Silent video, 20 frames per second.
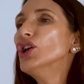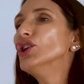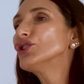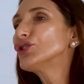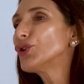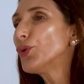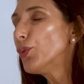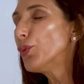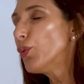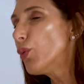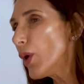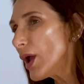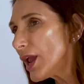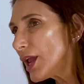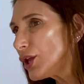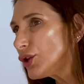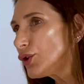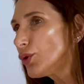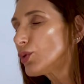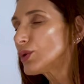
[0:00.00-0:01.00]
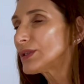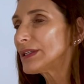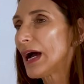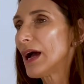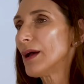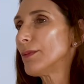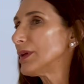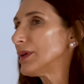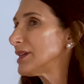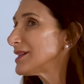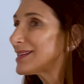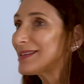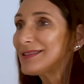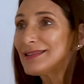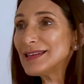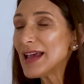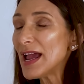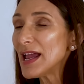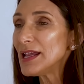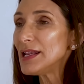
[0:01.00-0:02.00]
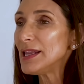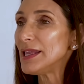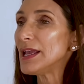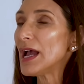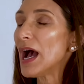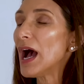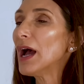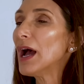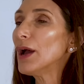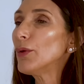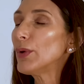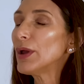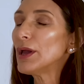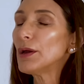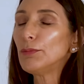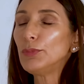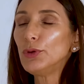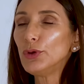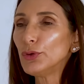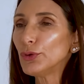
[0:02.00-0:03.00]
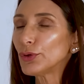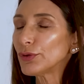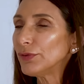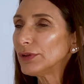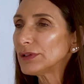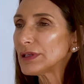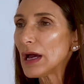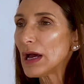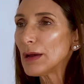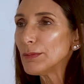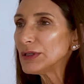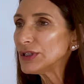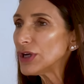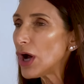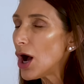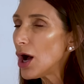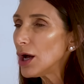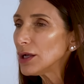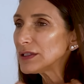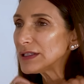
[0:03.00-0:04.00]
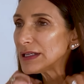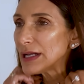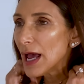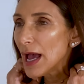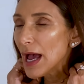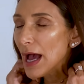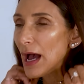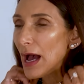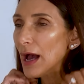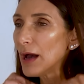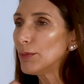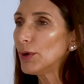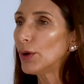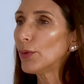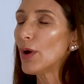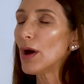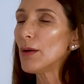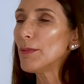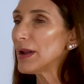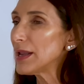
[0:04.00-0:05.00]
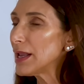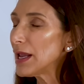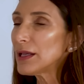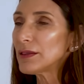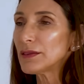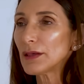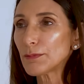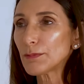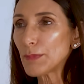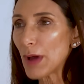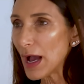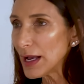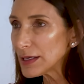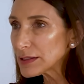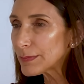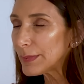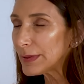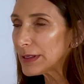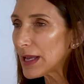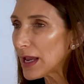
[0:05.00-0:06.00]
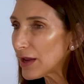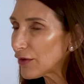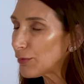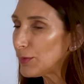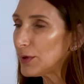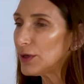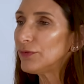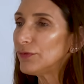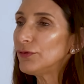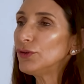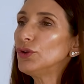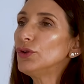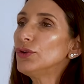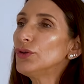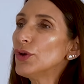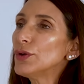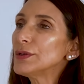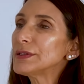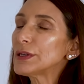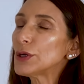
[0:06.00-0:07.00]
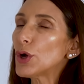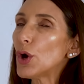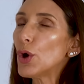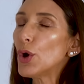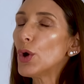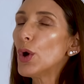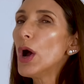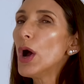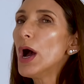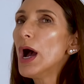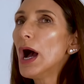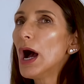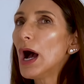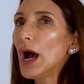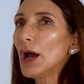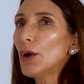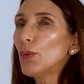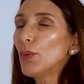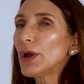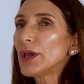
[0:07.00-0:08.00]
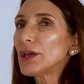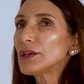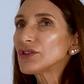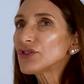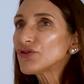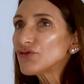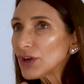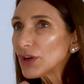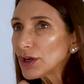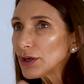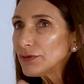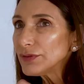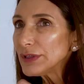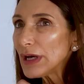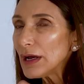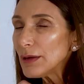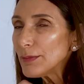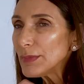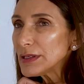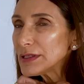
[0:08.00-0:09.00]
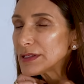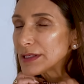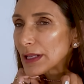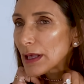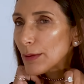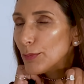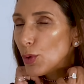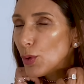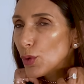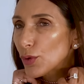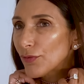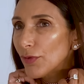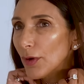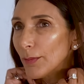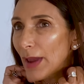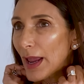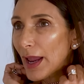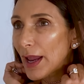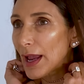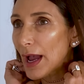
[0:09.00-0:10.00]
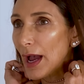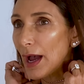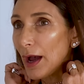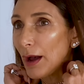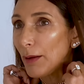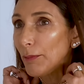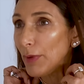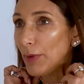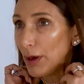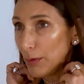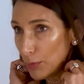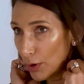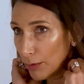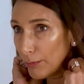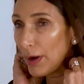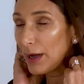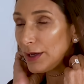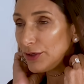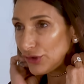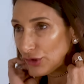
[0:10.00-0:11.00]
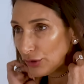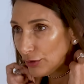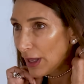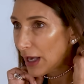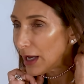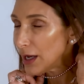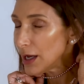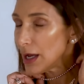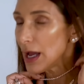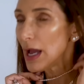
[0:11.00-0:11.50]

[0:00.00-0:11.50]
So wear your diamonds daily. I wear a beautiful diamond heart around my neck that my husband gave me a few years ago. I wear a string of diamonds that I bought from a Mumbai jeweler